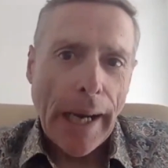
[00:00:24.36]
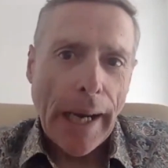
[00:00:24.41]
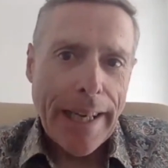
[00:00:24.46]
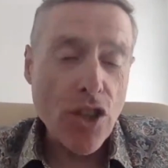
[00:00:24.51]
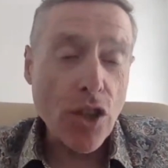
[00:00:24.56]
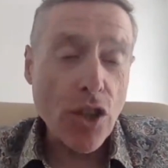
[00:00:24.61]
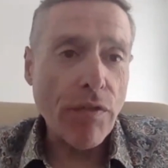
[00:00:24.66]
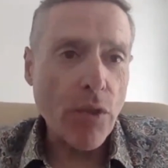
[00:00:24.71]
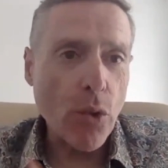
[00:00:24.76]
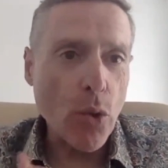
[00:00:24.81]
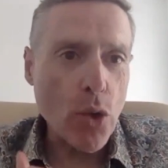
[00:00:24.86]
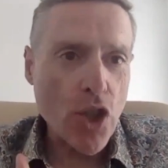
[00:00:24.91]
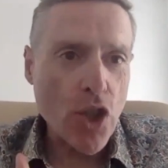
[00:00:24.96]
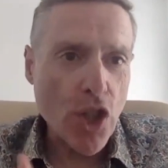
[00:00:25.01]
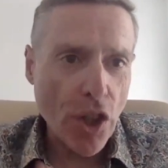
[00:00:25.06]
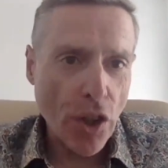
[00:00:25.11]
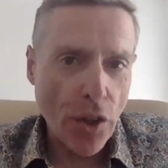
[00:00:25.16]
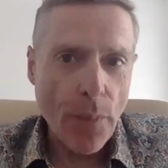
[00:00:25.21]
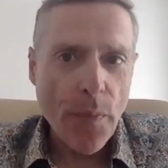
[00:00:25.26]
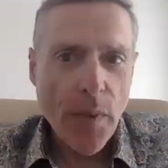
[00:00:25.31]
is the
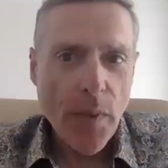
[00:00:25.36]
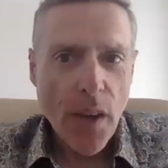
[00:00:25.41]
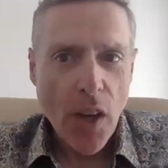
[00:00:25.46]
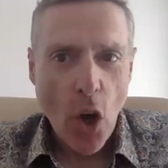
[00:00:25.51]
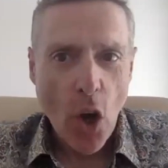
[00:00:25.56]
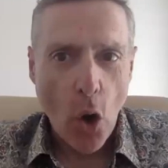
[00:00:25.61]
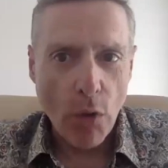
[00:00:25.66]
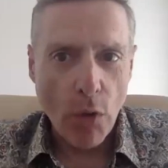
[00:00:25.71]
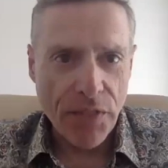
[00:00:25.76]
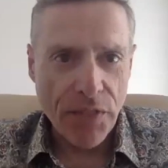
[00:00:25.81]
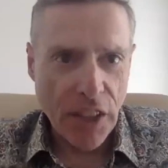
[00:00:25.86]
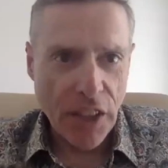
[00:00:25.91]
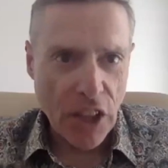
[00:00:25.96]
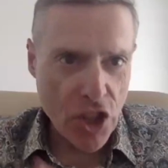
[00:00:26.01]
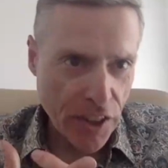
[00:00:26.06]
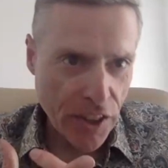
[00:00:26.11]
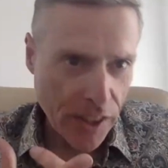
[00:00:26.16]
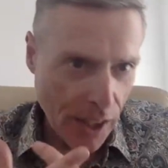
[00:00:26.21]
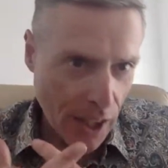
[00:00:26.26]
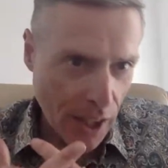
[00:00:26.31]
future of
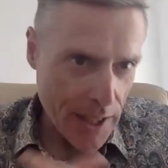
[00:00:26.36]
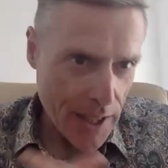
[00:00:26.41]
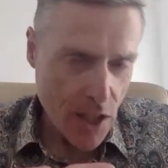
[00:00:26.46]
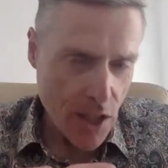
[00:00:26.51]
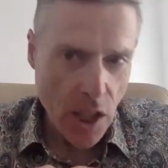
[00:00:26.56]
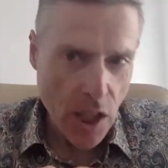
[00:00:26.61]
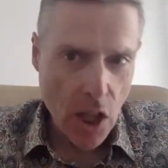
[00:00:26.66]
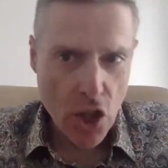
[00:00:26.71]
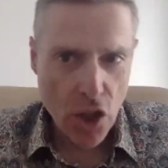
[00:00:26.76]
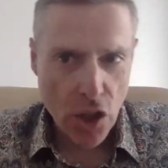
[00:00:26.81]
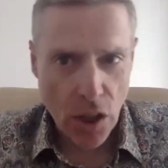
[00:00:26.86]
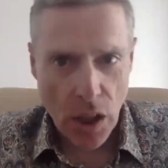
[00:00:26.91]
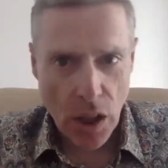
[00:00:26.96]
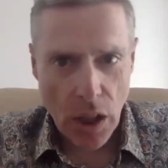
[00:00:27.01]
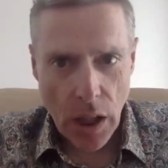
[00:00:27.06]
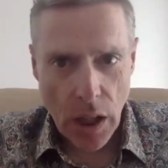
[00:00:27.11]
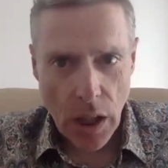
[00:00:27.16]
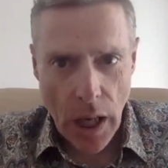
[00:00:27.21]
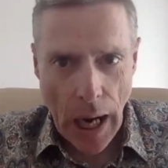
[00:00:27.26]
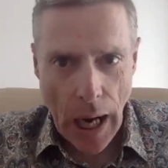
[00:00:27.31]
digitalisation
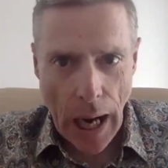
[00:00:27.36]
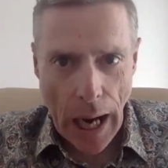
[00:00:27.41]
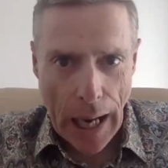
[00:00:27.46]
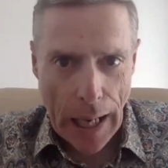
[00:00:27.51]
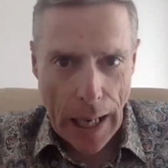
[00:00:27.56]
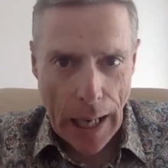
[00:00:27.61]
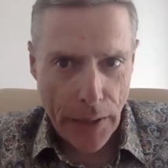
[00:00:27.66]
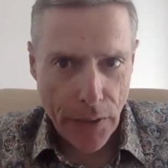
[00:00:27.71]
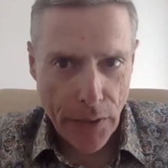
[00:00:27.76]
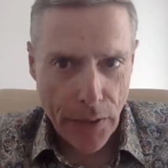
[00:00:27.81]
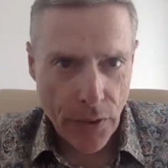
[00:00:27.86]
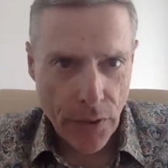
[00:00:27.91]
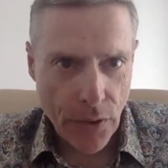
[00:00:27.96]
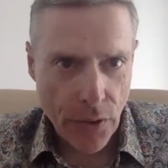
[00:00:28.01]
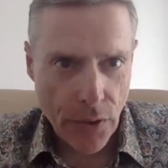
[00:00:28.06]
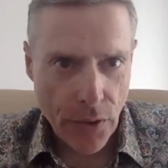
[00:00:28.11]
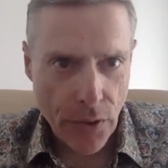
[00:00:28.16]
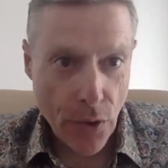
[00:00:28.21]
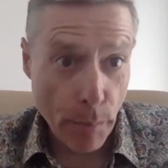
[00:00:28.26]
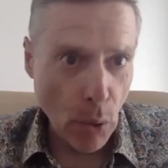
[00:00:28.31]
and
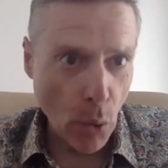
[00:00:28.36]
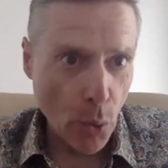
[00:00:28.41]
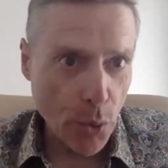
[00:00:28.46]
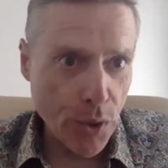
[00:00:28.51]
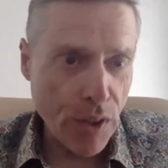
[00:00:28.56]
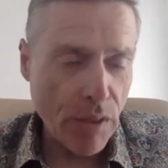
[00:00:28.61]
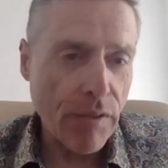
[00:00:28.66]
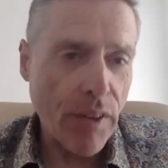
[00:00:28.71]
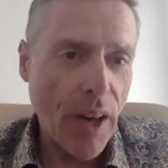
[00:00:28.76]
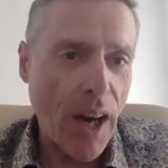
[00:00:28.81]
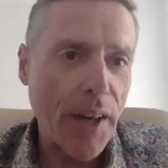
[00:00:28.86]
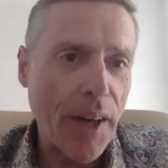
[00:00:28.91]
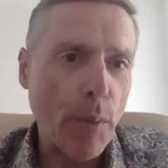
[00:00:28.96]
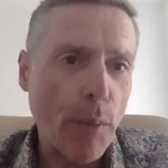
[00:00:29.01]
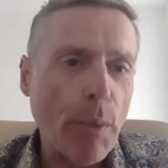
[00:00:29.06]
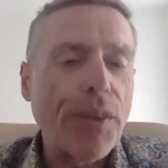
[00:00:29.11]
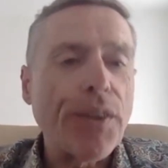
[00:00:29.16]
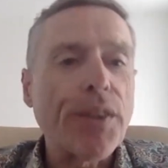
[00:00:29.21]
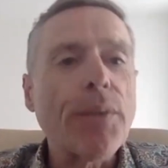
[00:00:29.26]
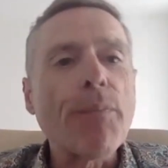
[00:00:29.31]
the built
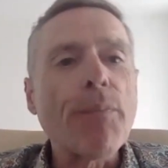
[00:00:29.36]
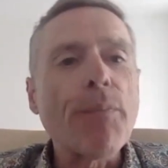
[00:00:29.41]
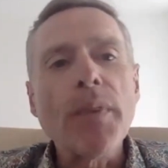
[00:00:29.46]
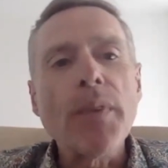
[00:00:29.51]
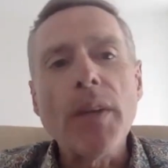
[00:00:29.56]
environment.